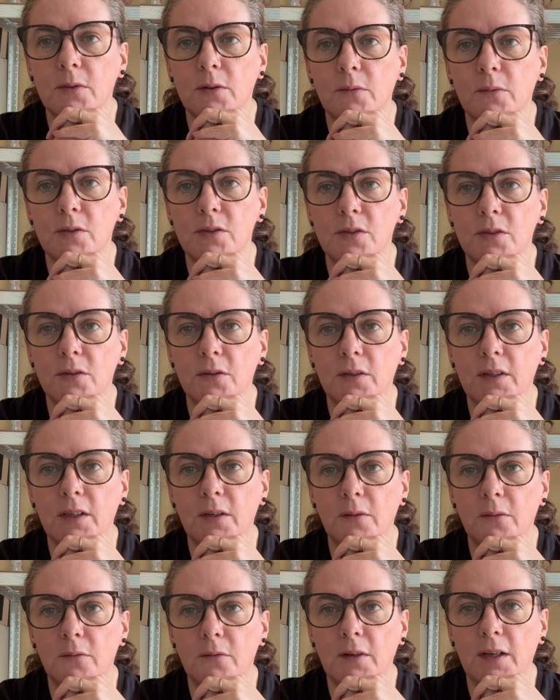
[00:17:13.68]
what was your
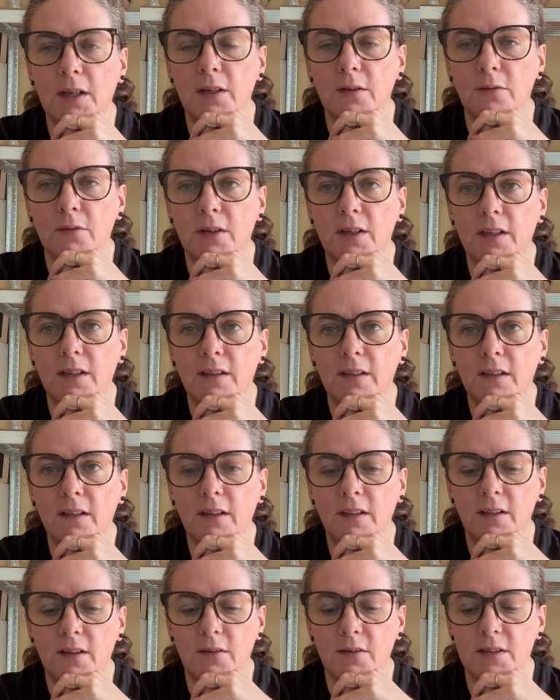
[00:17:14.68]
kiln favourite. I
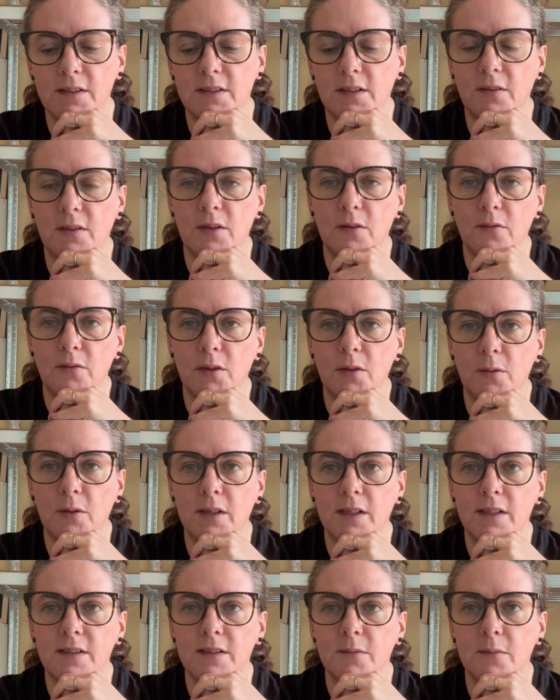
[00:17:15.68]
know there's only a few
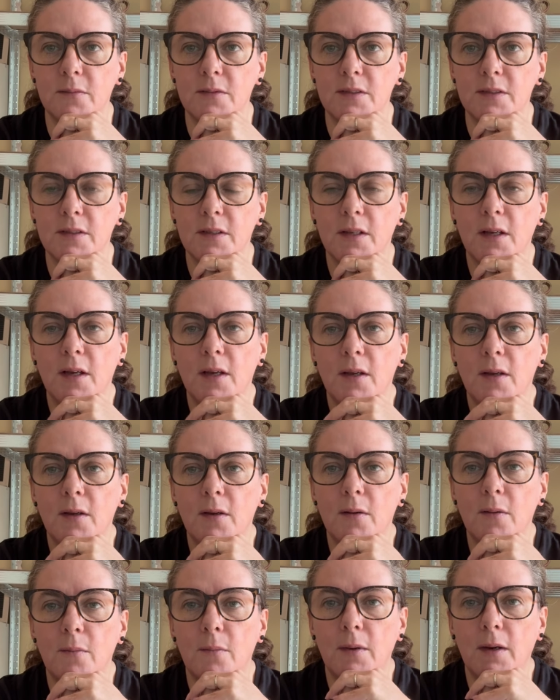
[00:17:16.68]
items,
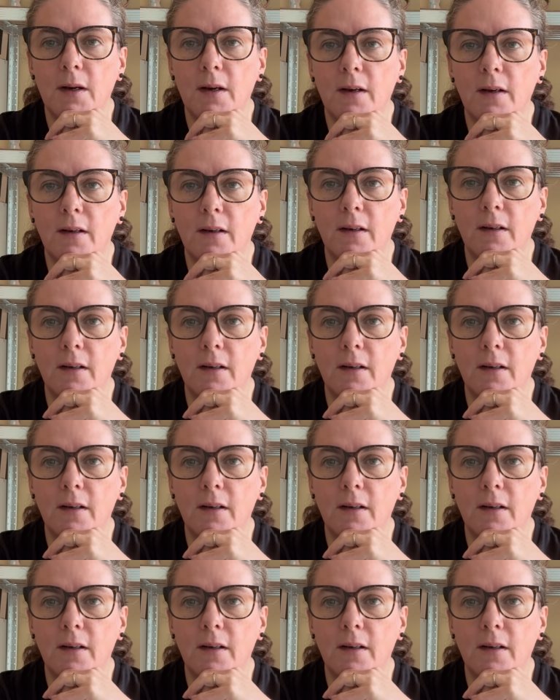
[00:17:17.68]
but